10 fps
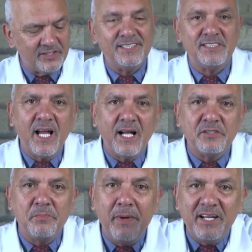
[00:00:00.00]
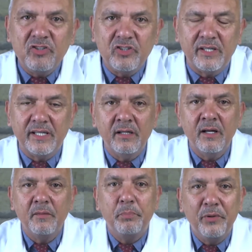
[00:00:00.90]
and it starts mentioning
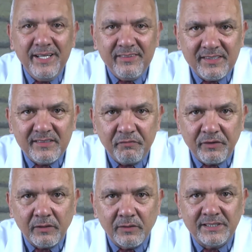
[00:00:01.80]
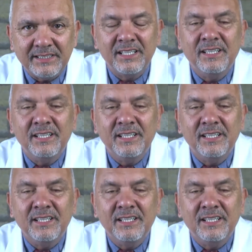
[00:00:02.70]
breathing difficulties,